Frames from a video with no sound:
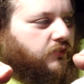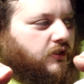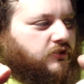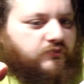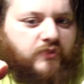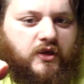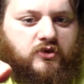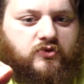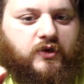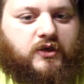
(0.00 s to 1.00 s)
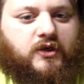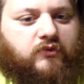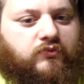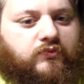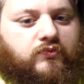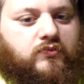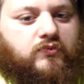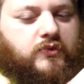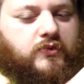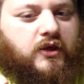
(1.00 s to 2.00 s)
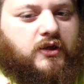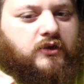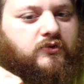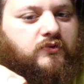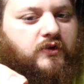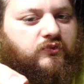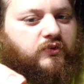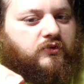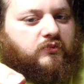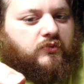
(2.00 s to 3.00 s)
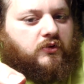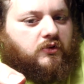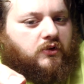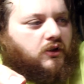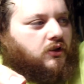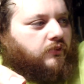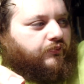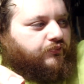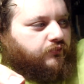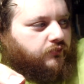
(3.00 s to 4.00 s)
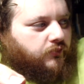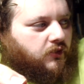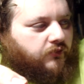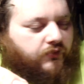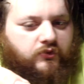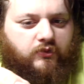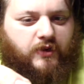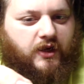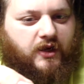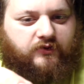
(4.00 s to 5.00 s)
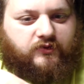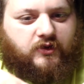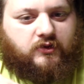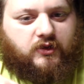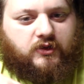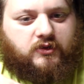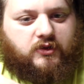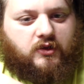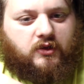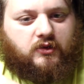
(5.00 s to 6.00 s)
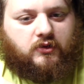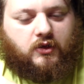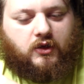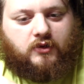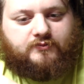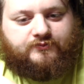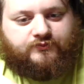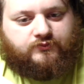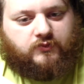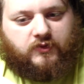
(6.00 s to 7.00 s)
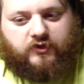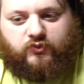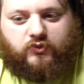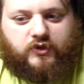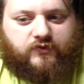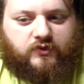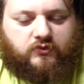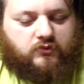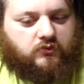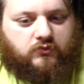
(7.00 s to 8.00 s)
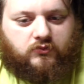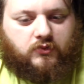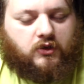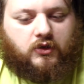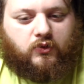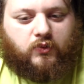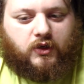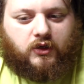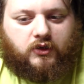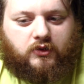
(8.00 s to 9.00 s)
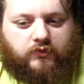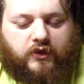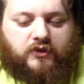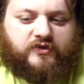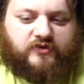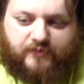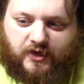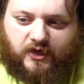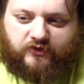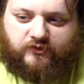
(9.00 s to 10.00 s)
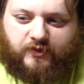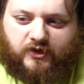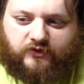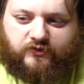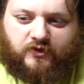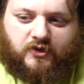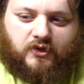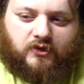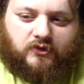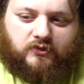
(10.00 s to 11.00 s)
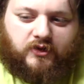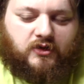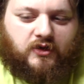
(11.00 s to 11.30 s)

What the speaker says: they just mate. You cannot do this with them. If you do it by accident, this won't even, at least in my experience, didn't